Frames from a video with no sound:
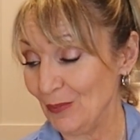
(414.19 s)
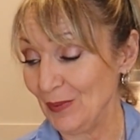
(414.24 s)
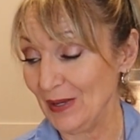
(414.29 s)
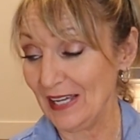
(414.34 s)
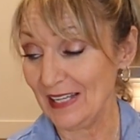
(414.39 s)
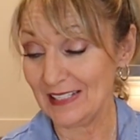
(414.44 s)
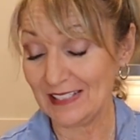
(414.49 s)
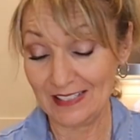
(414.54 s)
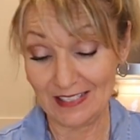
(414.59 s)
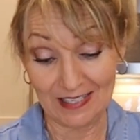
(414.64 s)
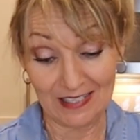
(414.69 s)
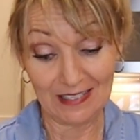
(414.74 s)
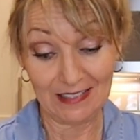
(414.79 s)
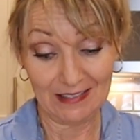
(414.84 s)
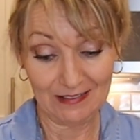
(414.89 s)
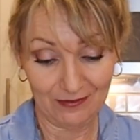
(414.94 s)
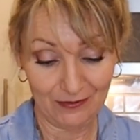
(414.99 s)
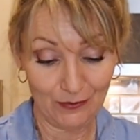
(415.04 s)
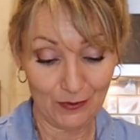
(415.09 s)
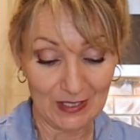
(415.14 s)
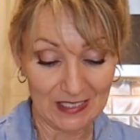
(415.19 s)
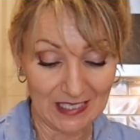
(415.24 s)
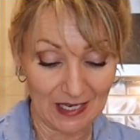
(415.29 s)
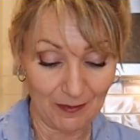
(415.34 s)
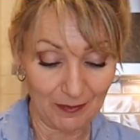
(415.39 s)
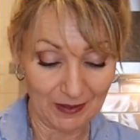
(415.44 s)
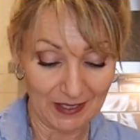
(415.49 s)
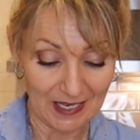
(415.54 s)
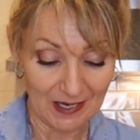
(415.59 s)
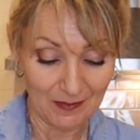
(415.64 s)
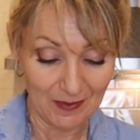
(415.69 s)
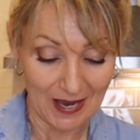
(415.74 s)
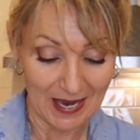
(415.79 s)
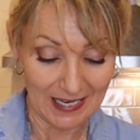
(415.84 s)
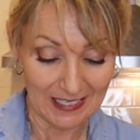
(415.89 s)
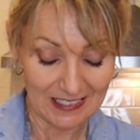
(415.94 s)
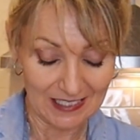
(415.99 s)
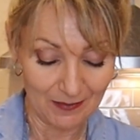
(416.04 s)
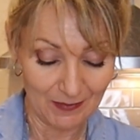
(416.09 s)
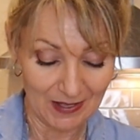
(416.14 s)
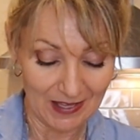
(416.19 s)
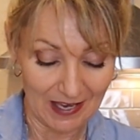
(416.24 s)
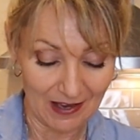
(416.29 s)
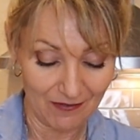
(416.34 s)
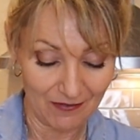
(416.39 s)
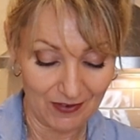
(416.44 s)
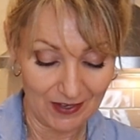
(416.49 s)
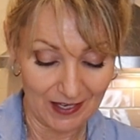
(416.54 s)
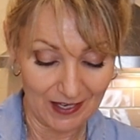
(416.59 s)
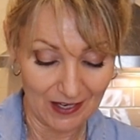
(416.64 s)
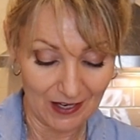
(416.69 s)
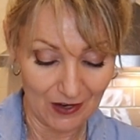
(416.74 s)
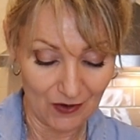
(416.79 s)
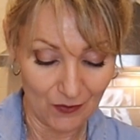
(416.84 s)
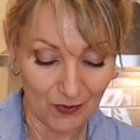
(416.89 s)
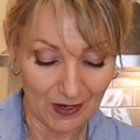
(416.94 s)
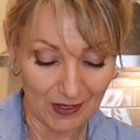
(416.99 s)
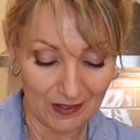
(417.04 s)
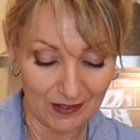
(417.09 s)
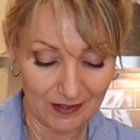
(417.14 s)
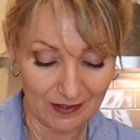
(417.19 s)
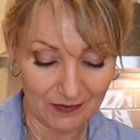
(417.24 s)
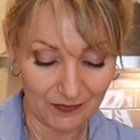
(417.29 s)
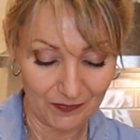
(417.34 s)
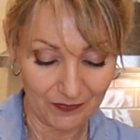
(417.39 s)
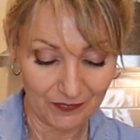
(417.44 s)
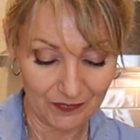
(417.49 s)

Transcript: But once I played back some of that video while the